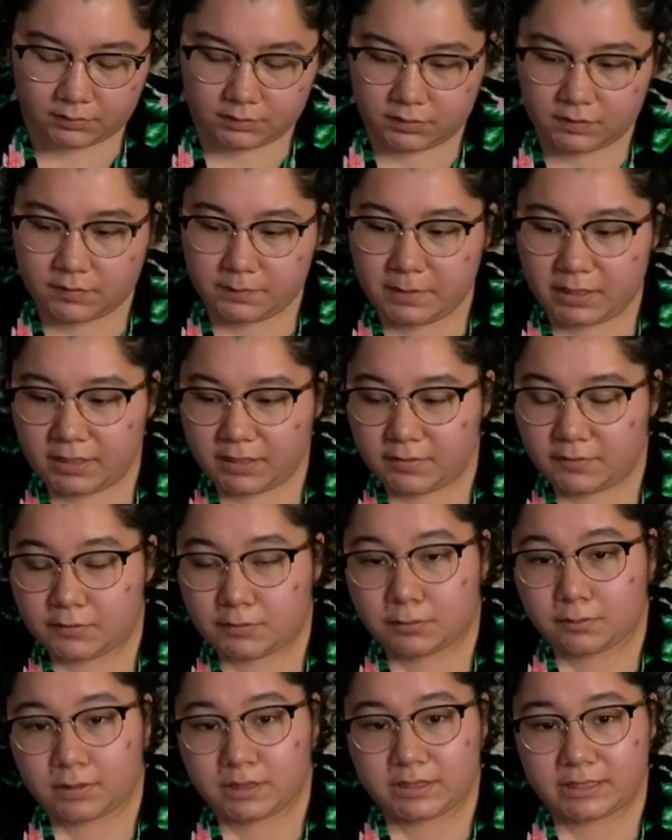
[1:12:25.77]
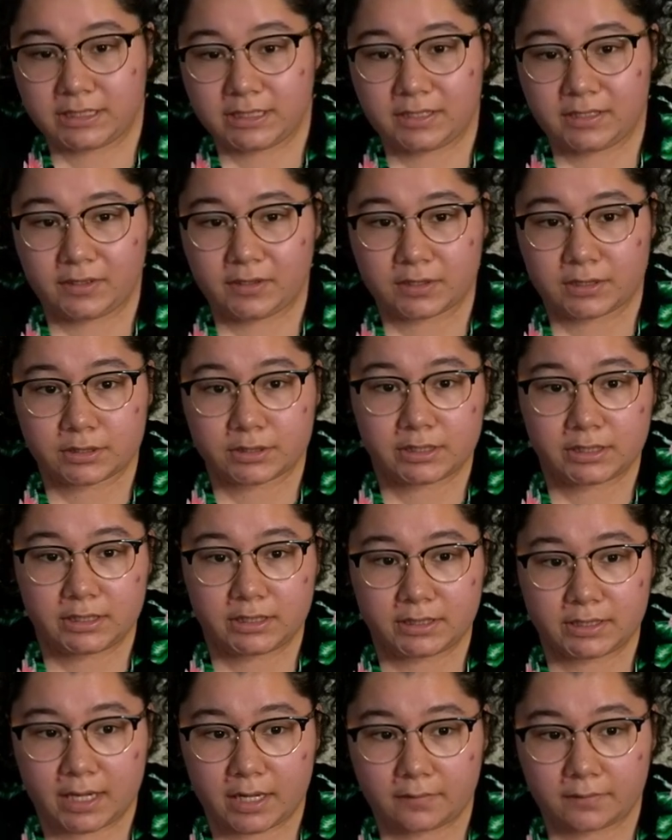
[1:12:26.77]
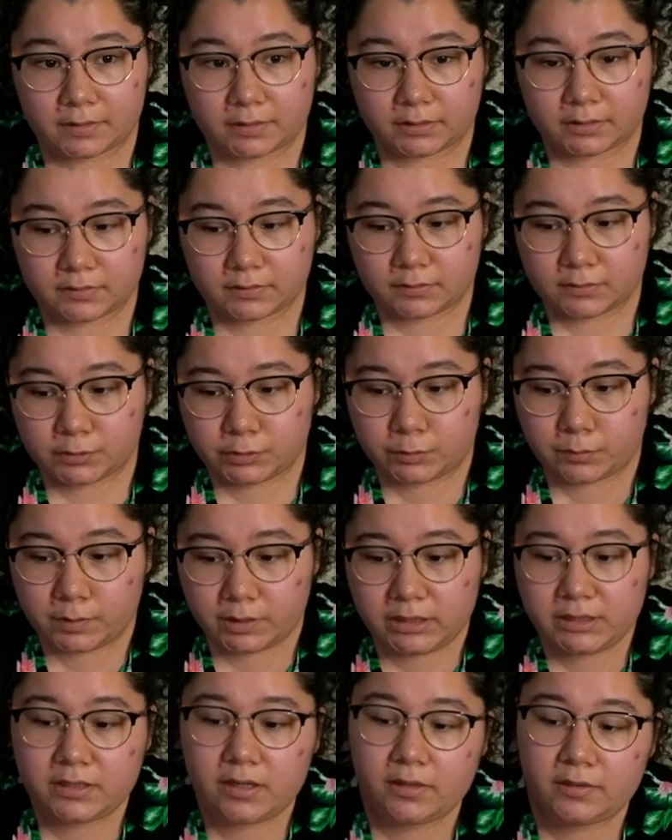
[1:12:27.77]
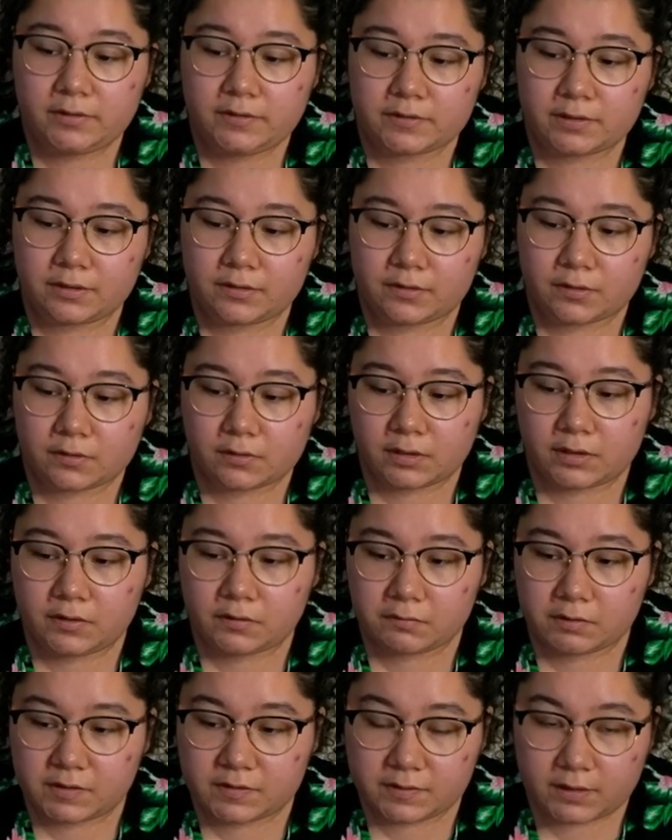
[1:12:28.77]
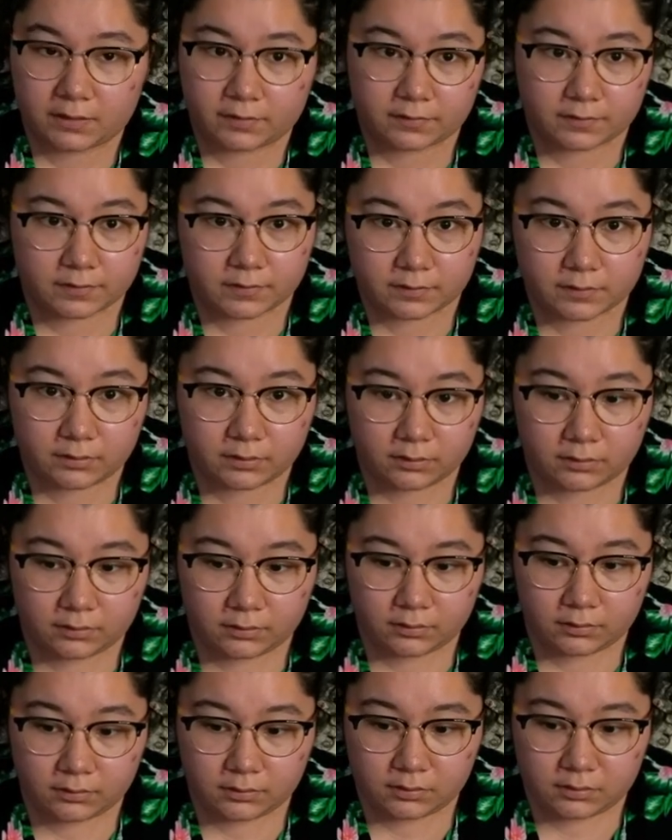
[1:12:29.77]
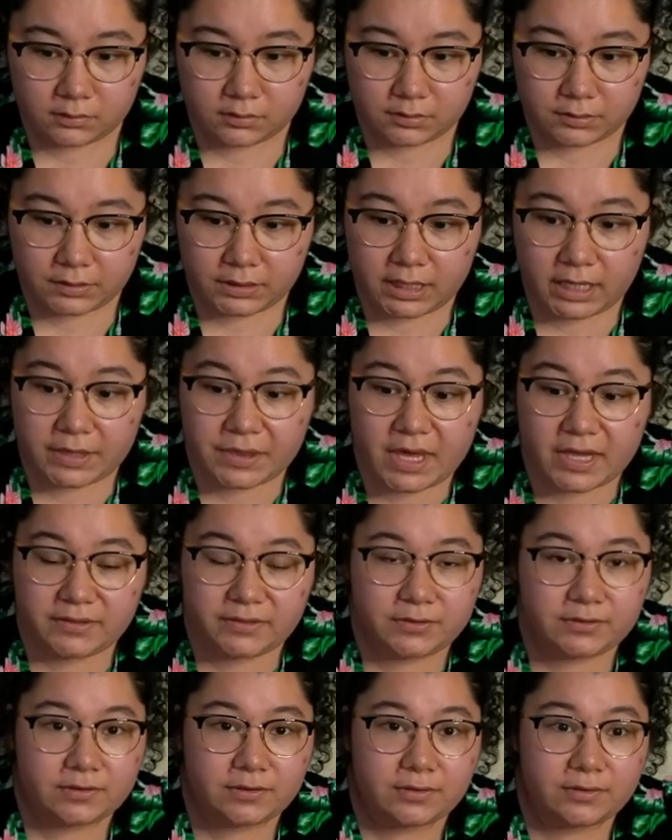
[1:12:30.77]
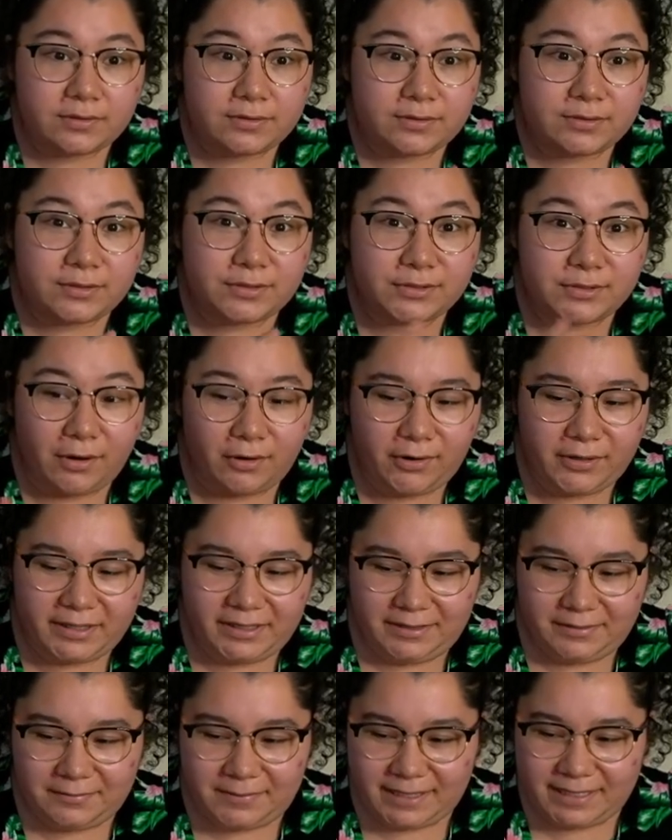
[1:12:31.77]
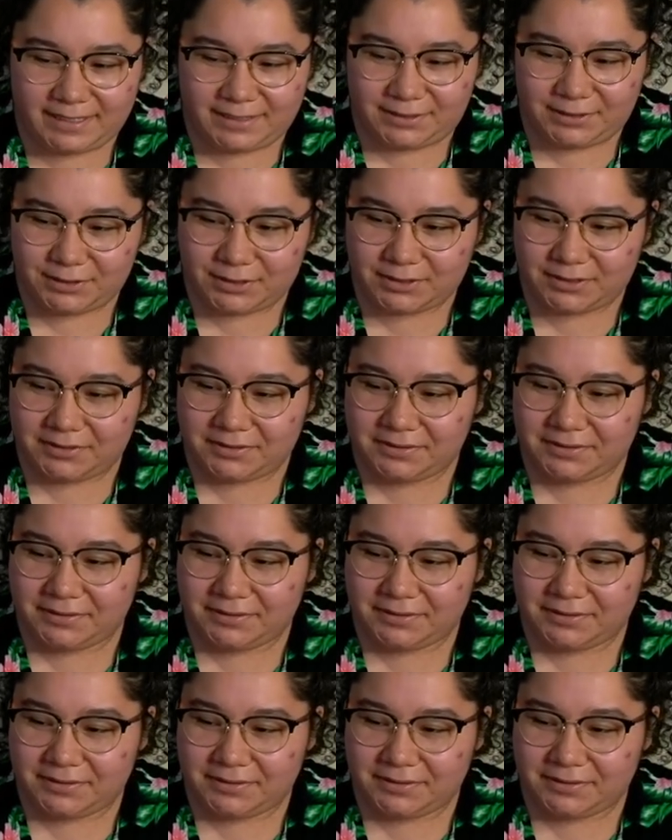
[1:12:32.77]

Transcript: She's making $20.30 an hour. $20.33. And that's starting wage.